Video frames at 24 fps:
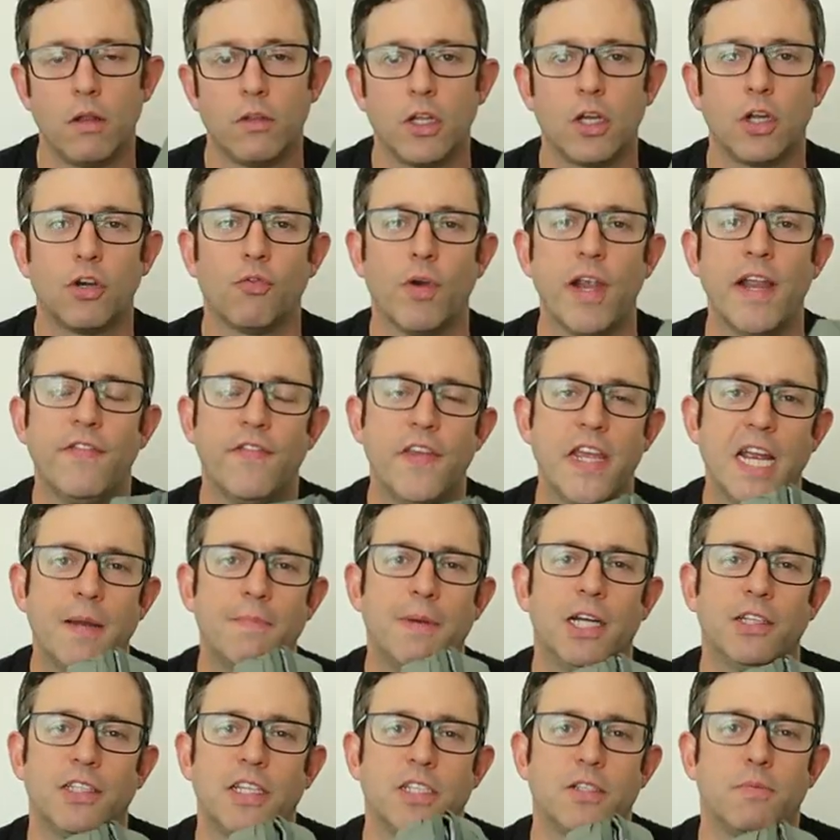The great thing
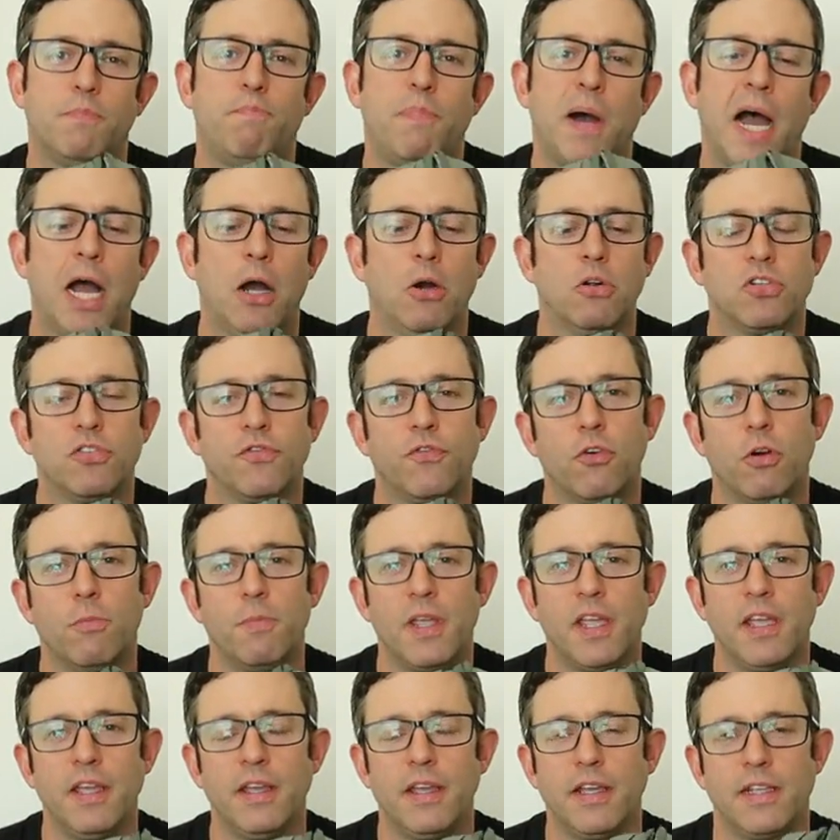about this pouch for
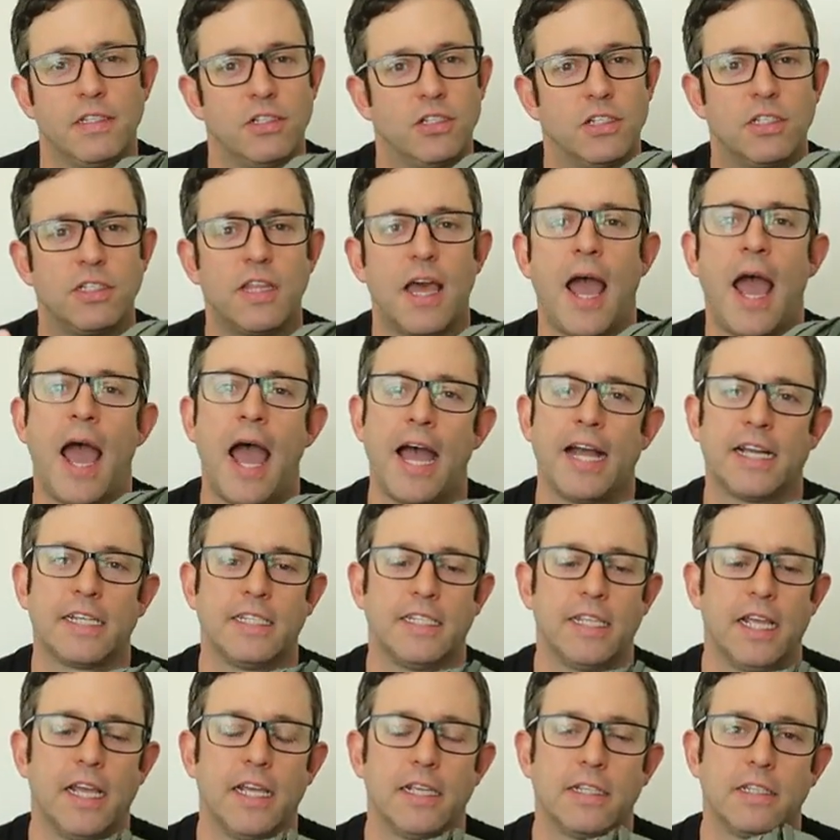me is just the
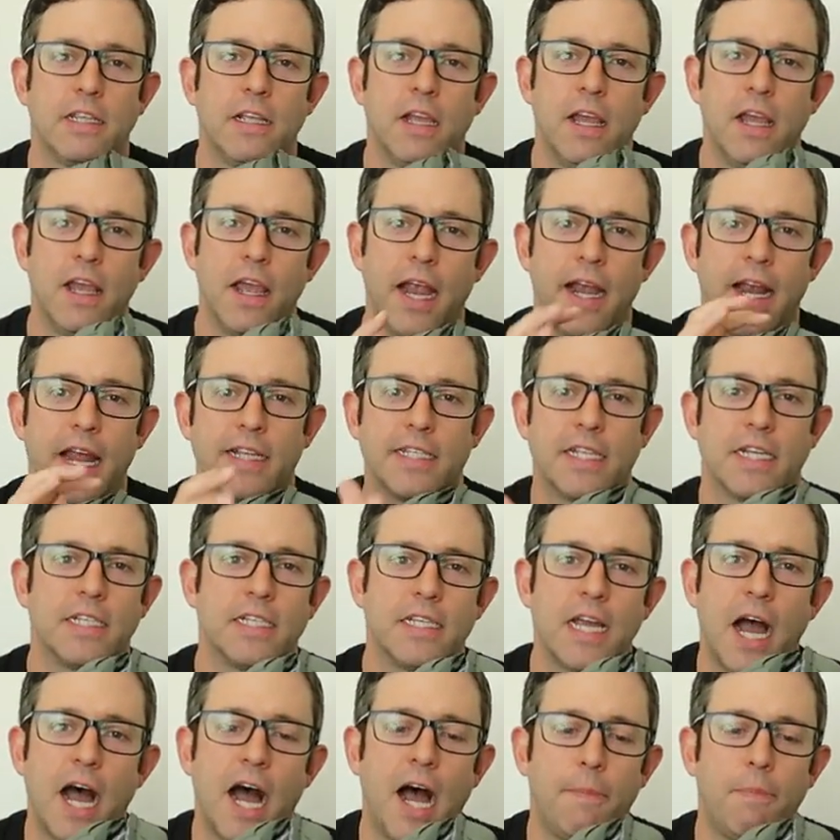access. It has a
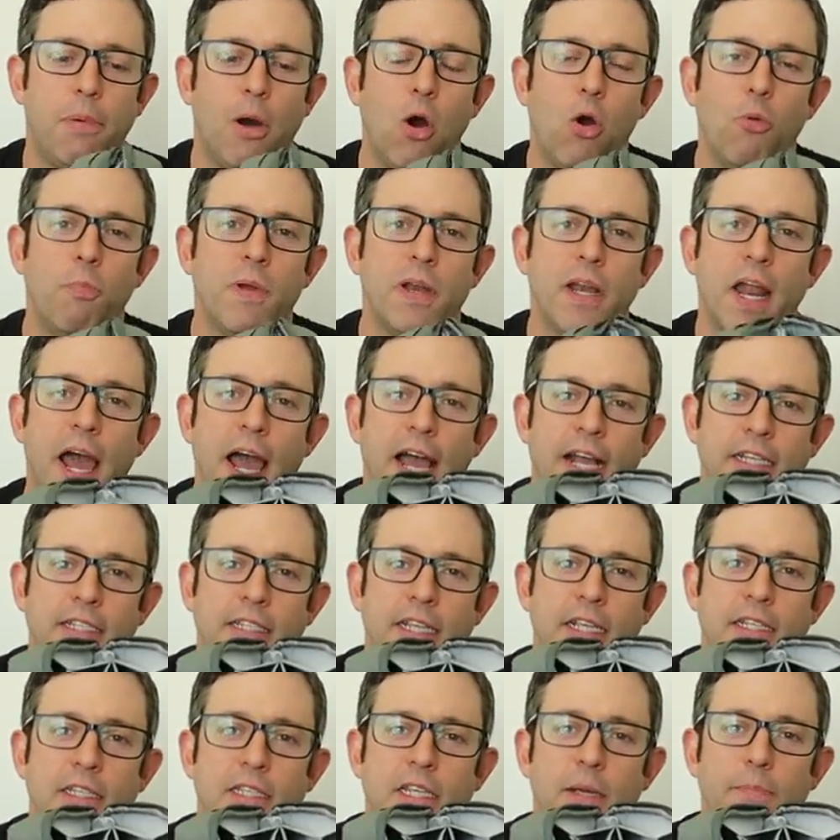top open
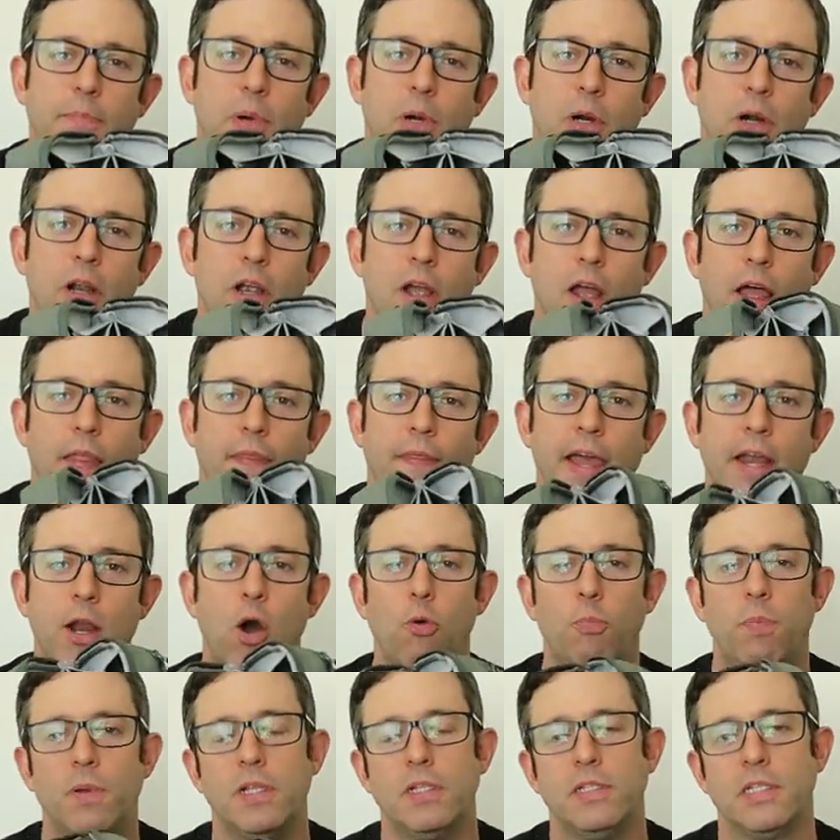access zipper that
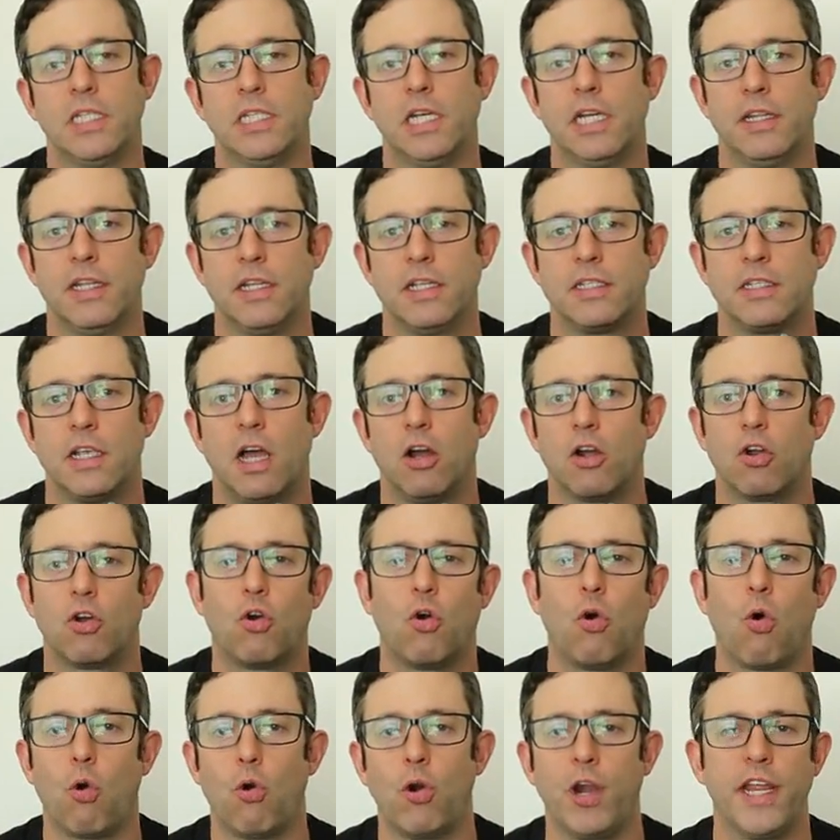opens into this
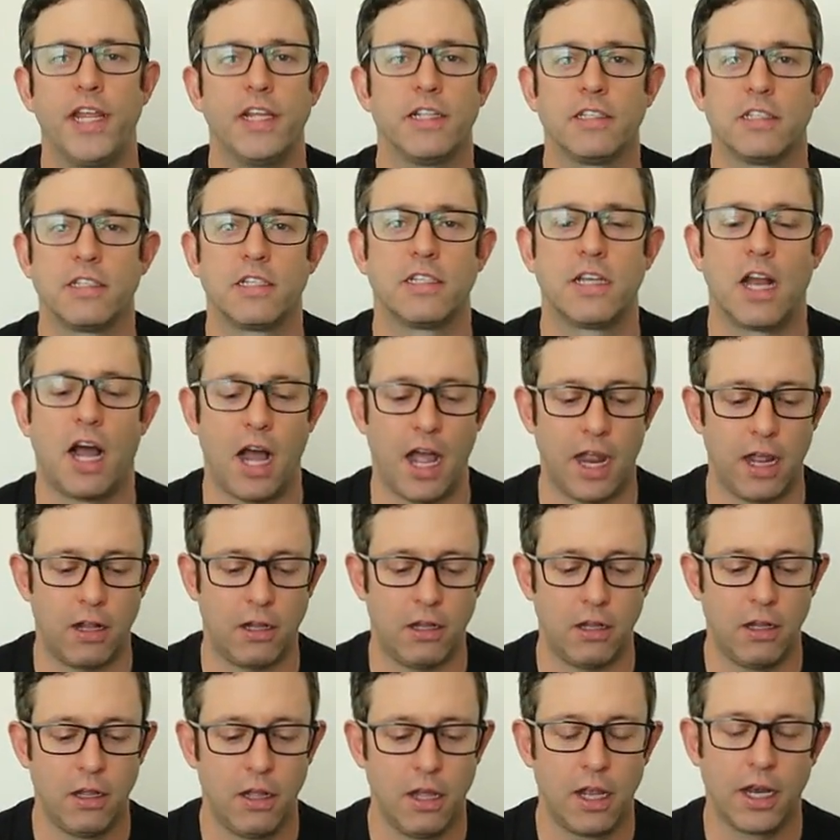accordion
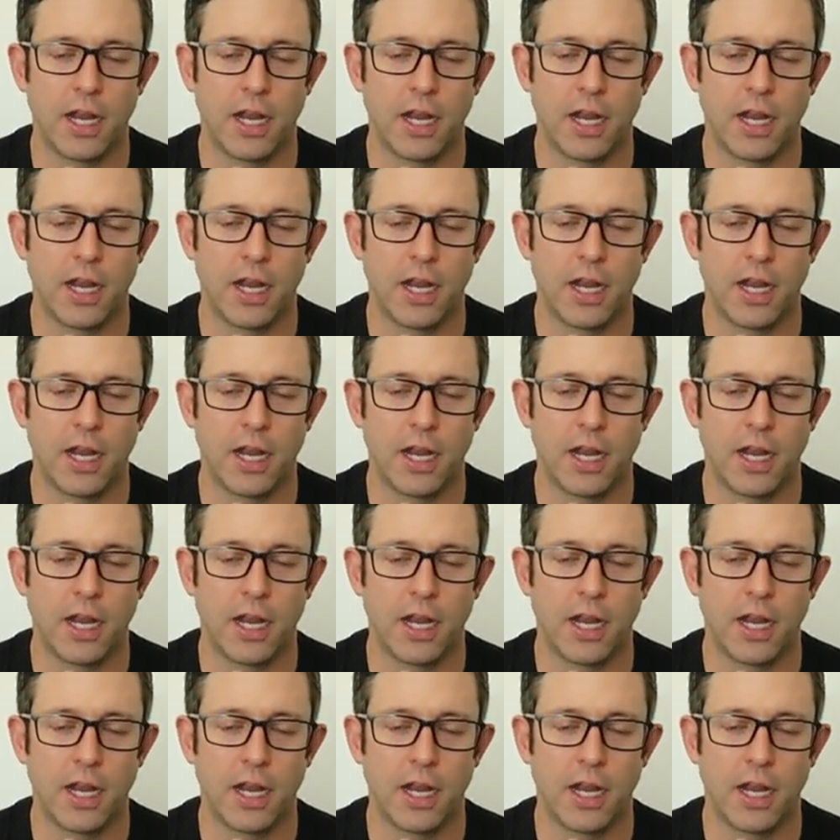style